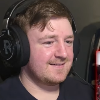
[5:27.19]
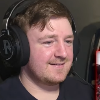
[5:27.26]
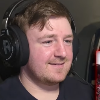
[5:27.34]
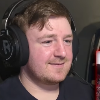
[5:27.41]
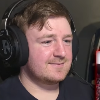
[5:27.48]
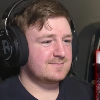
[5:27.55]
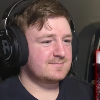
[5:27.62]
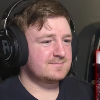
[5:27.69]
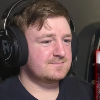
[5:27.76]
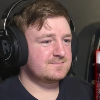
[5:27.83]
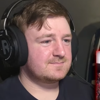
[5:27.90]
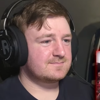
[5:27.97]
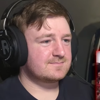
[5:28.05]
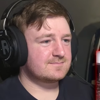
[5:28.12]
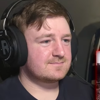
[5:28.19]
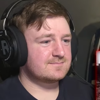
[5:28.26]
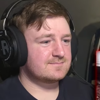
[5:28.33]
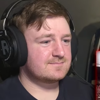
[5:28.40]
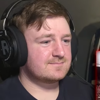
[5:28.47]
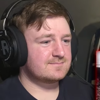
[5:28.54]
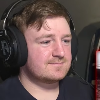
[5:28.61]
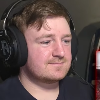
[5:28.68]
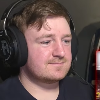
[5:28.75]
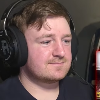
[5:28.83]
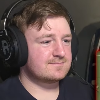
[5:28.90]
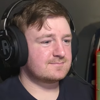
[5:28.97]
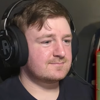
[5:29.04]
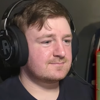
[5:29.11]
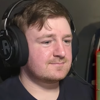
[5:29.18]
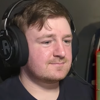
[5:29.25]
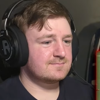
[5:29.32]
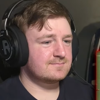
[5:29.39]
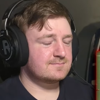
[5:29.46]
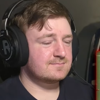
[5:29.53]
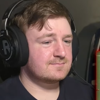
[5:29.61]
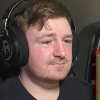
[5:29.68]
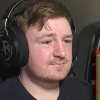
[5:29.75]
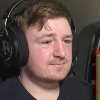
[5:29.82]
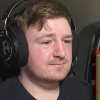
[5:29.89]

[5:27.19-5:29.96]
[no speech]